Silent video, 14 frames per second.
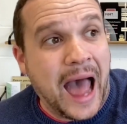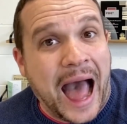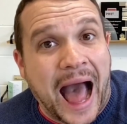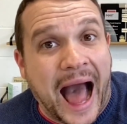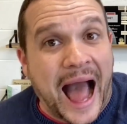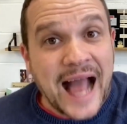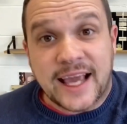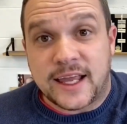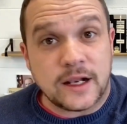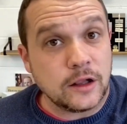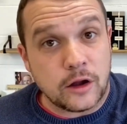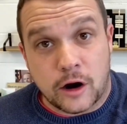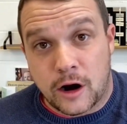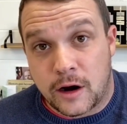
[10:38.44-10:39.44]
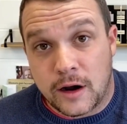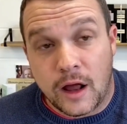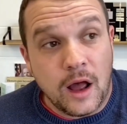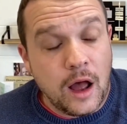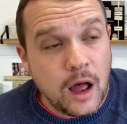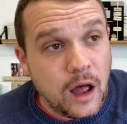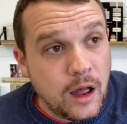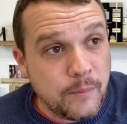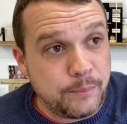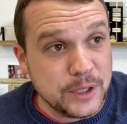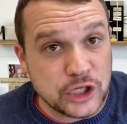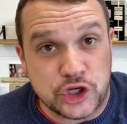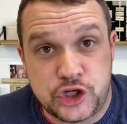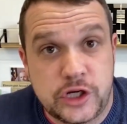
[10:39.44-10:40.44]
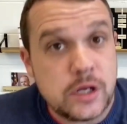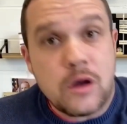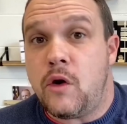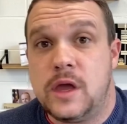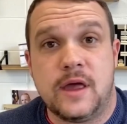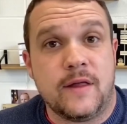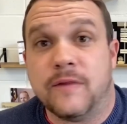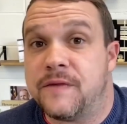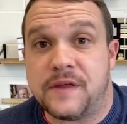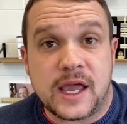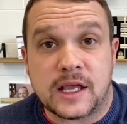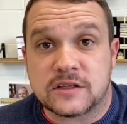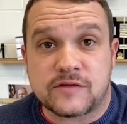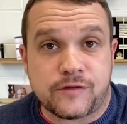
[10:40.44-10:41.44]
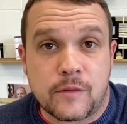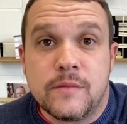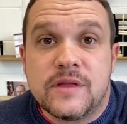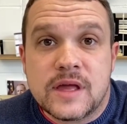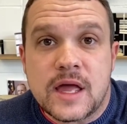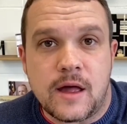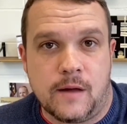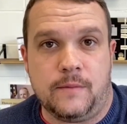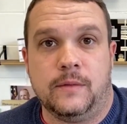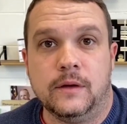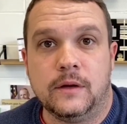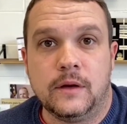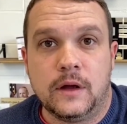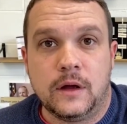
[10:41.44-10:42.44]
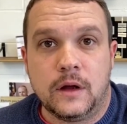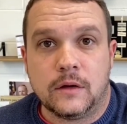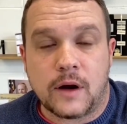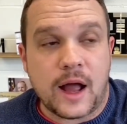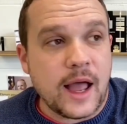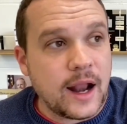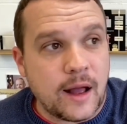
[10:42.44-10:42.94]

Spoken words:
I can learn a bajillion things from them, right?